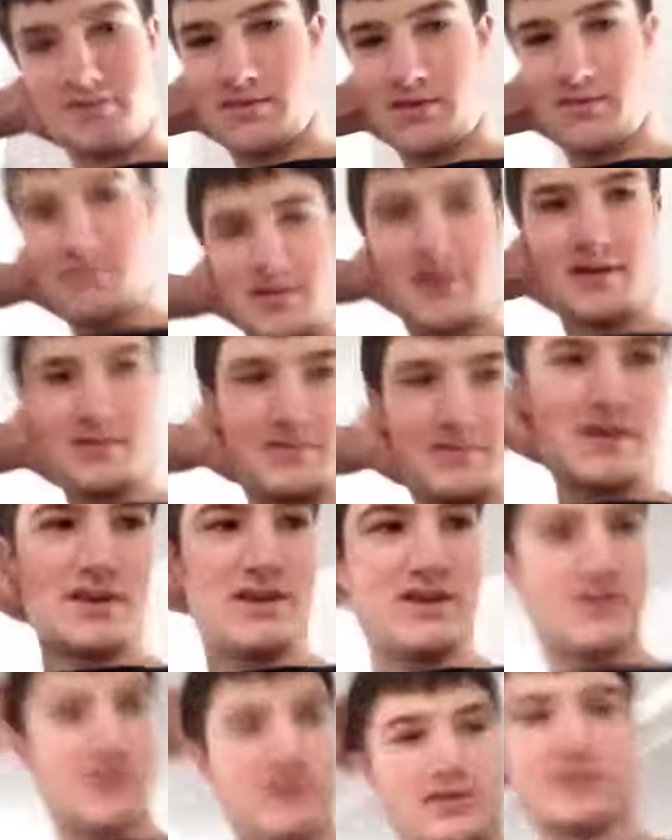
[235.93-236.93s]
my Miami
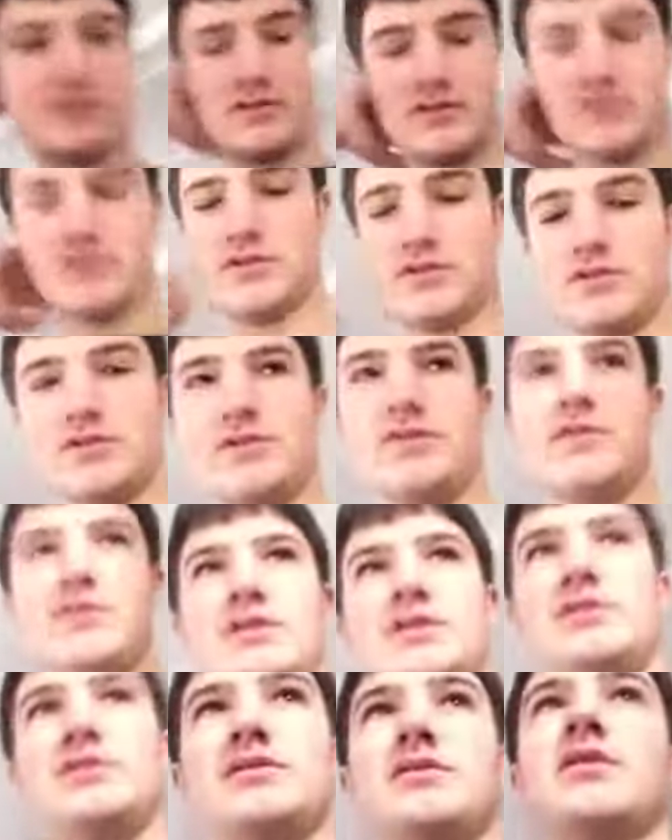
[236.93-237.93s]
Heat shirts,
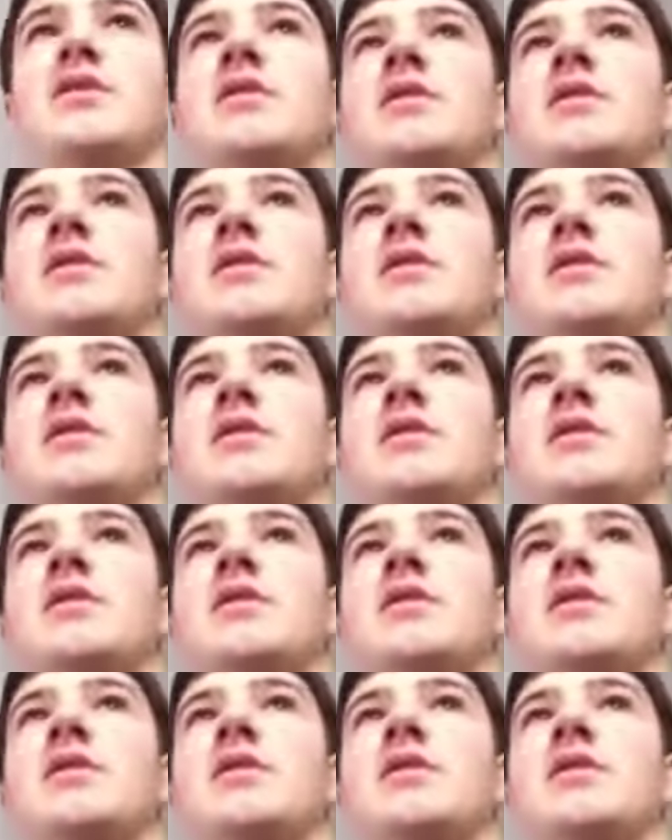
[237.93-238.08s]
jerseys.